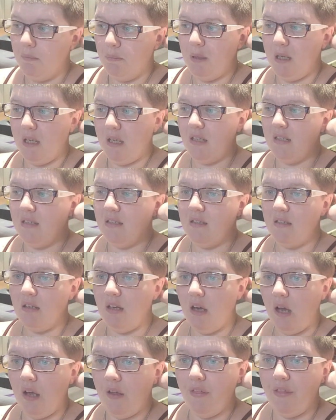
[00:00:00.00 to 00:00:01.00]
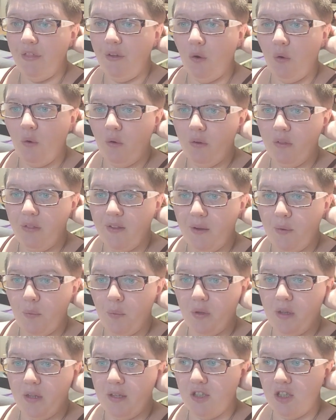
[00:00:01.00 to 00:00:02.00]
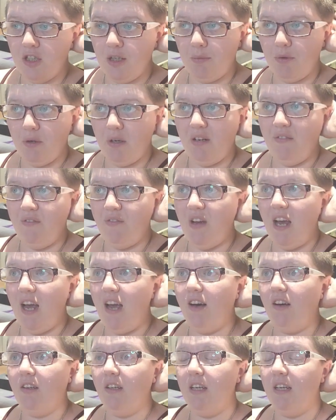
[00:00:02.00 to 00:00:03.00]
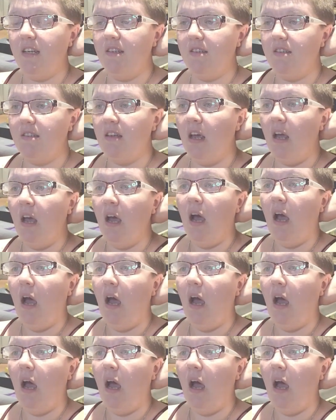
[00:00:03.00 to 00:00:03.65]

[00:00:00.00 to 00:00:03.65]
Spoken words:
Because the whole thing with the Shimmering Veil is,